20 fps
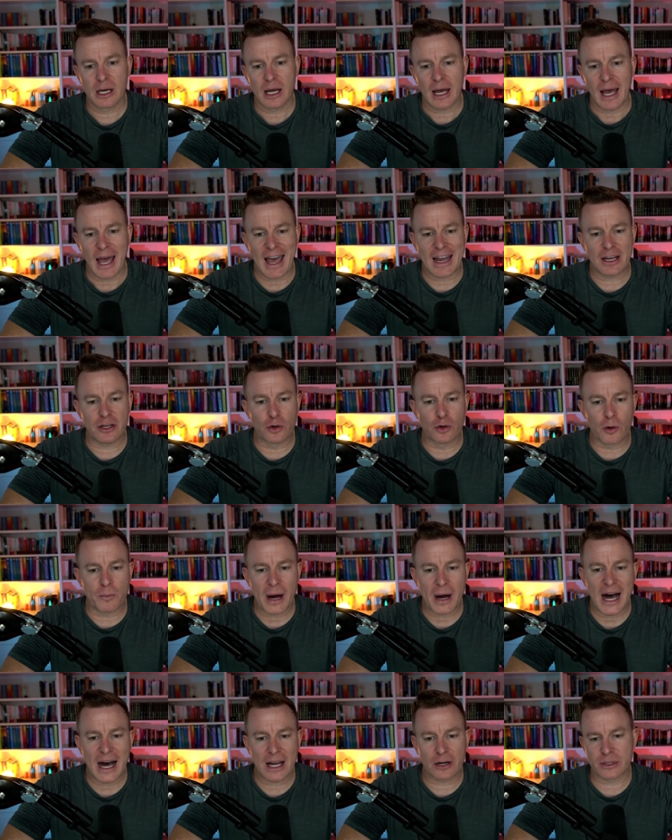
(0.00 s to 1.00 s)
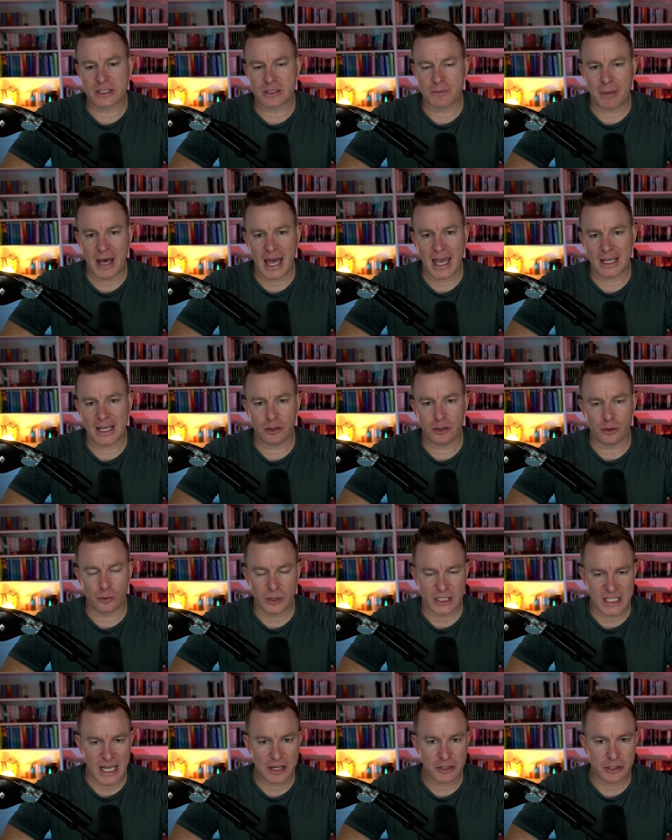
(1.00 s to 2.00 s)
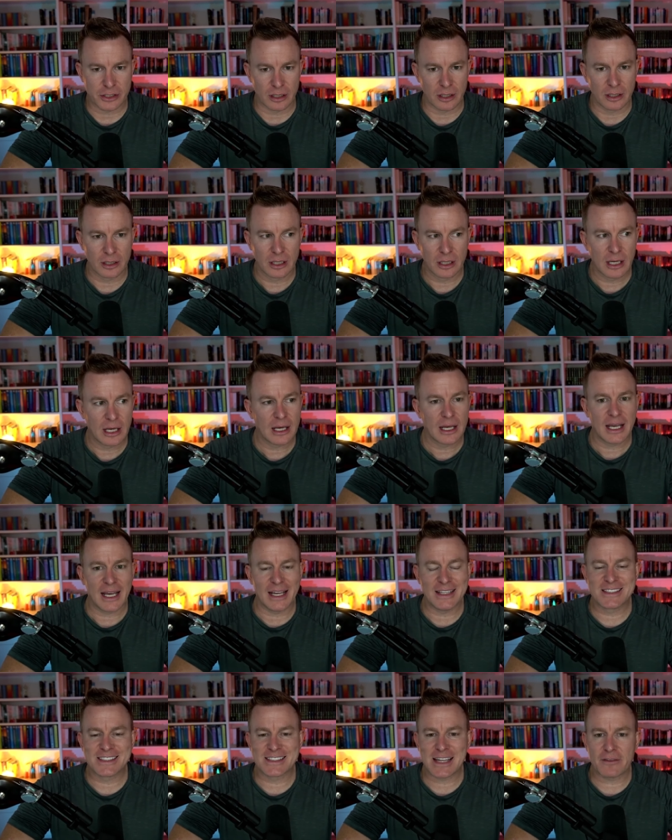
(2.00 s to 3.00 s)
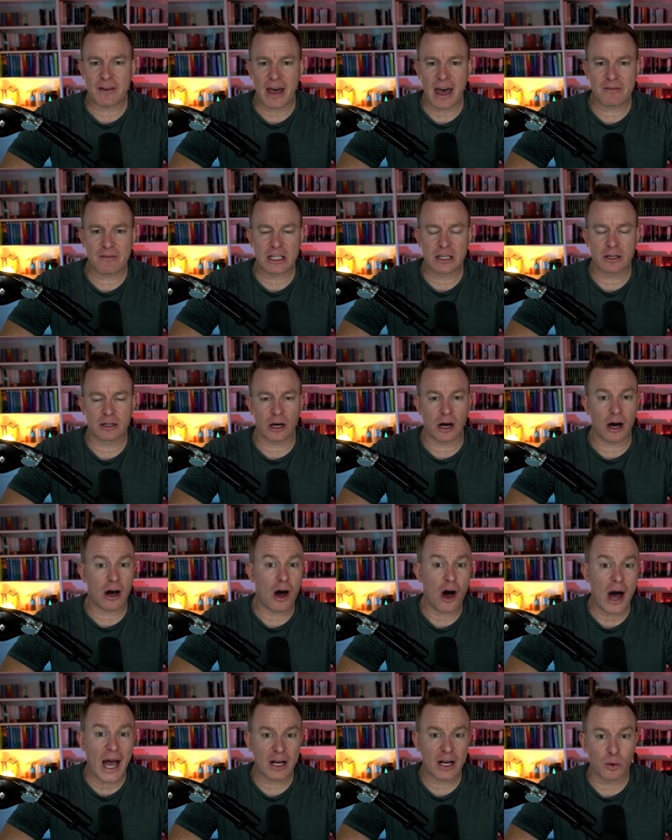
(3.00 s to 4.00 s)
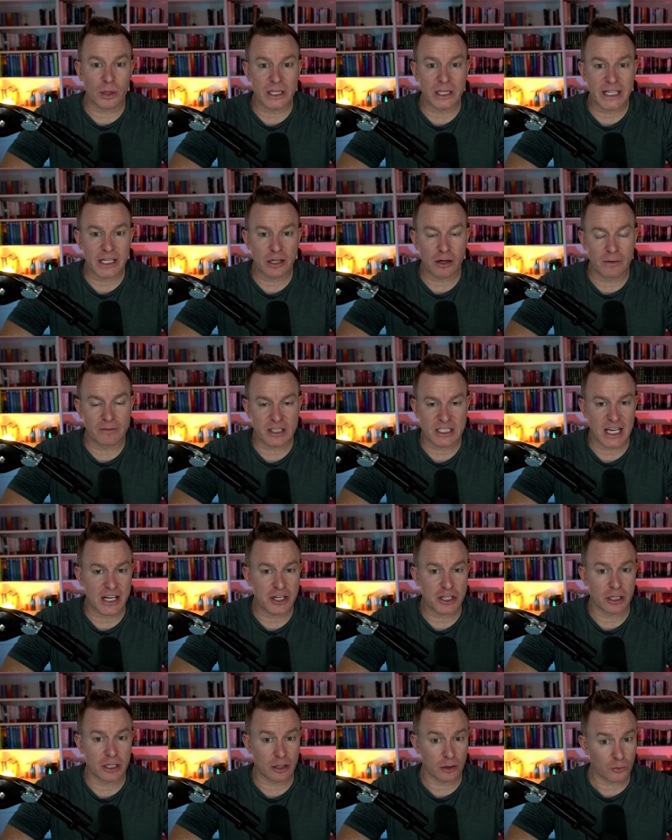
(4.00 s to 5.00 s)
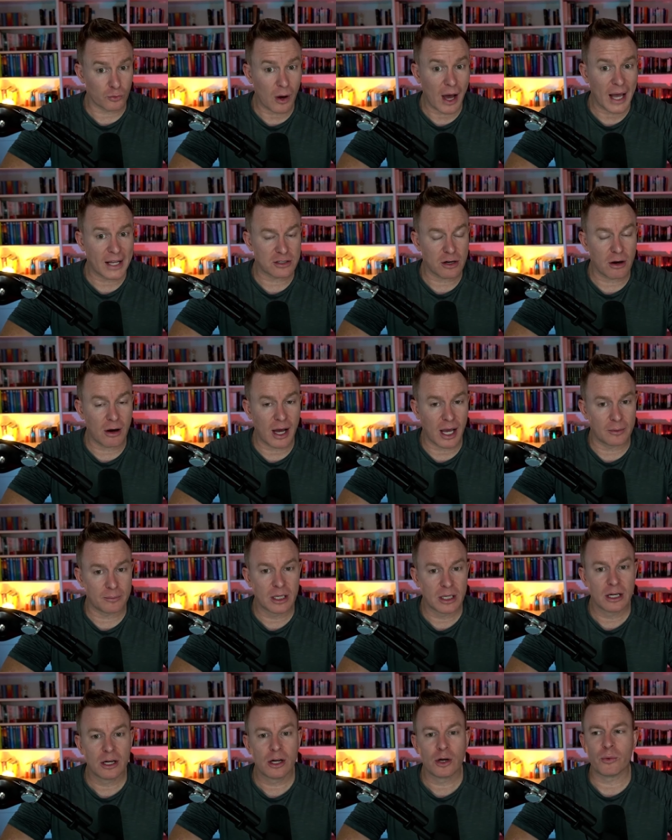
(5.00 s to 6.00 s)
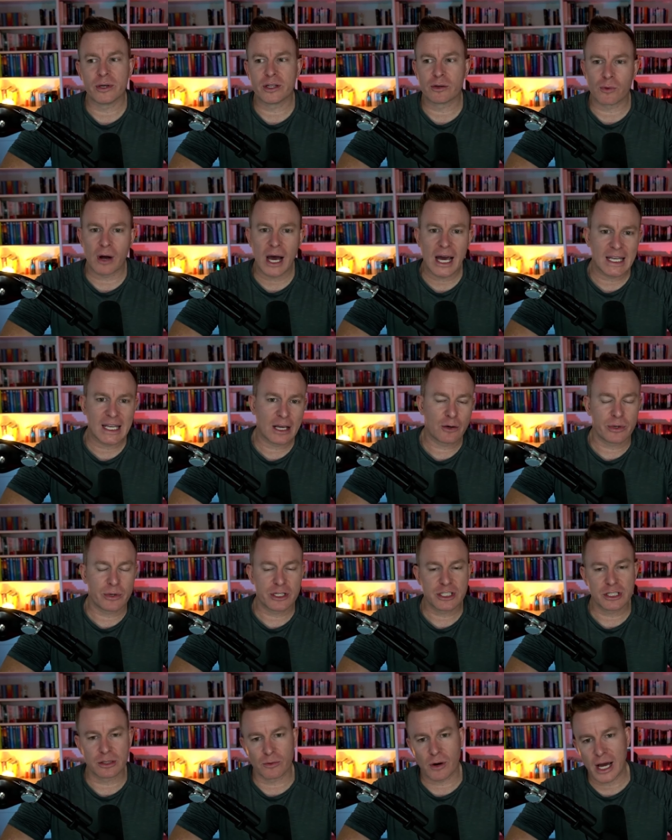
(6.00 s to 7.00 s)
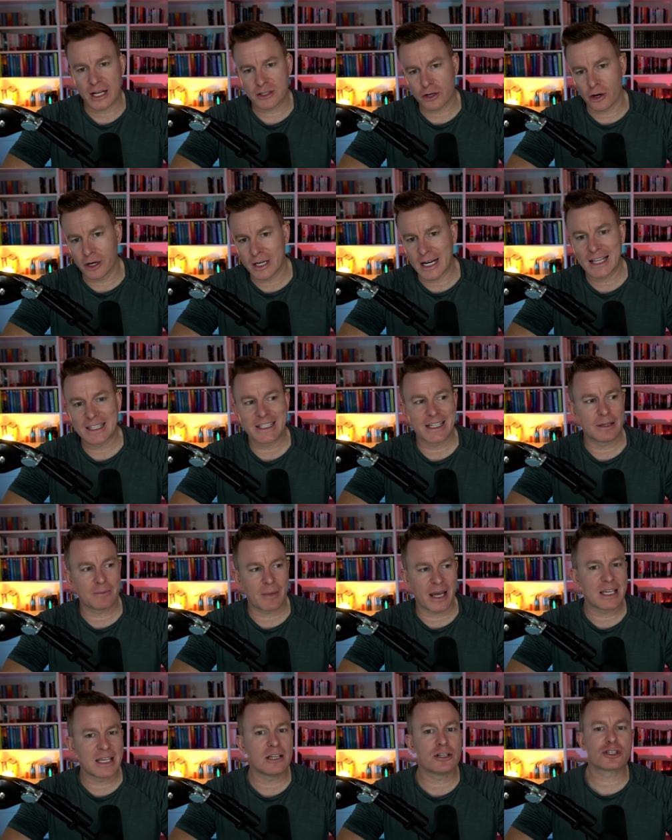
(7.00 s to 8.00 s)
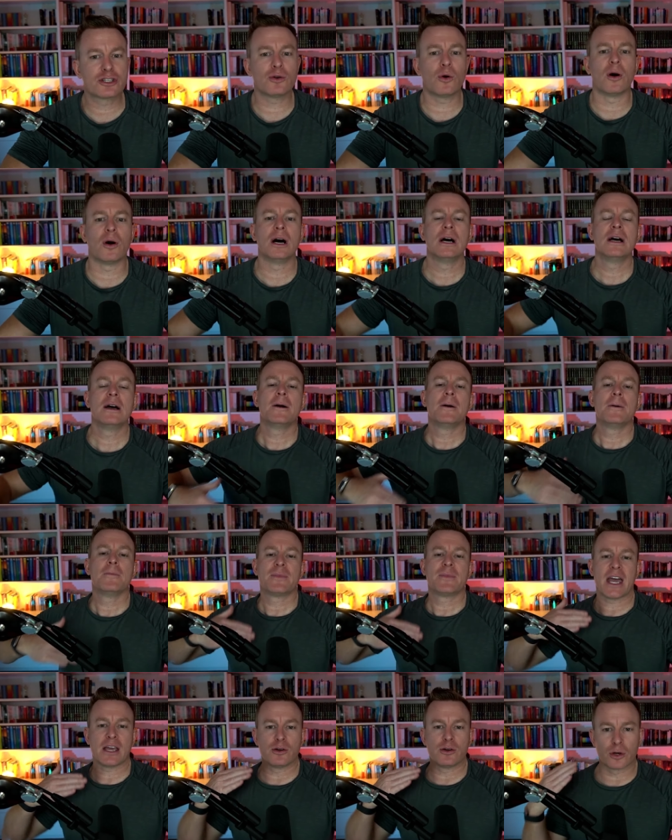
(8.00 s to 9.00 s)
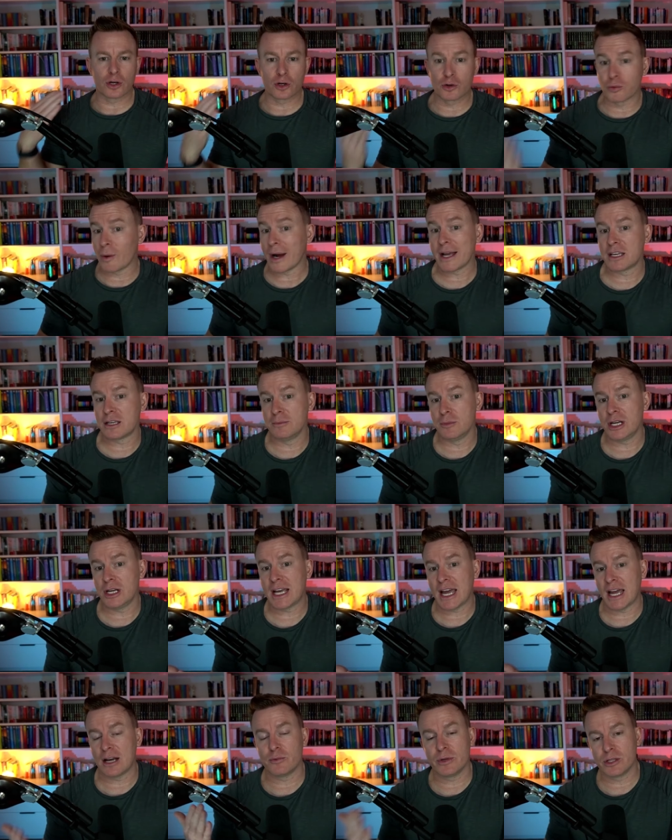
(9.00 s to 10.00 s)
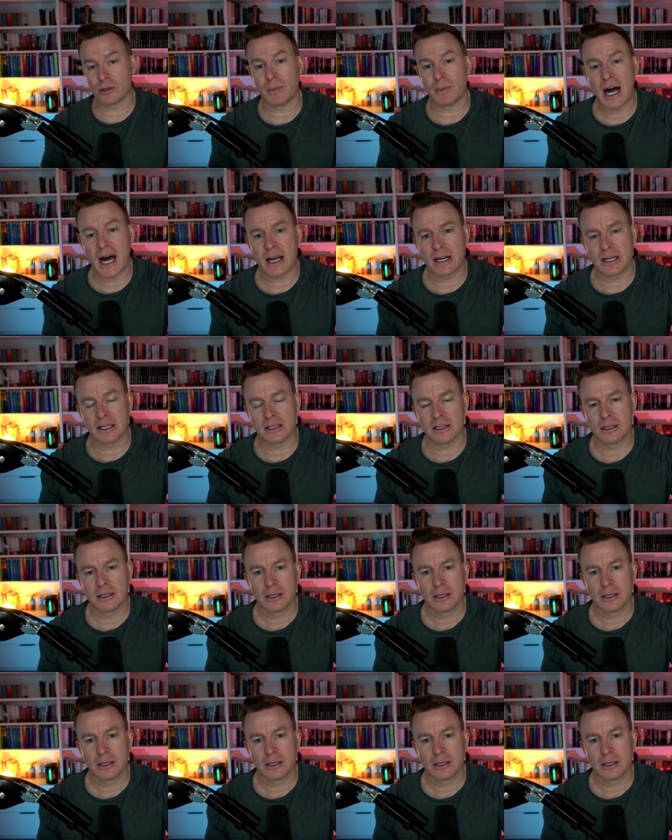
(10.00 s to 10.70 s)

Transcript: and your partner isn't paying you attention, instead of having a high quality conversation at the right time with the right language and the right tonality and making sure that you're a great communicator with your partner,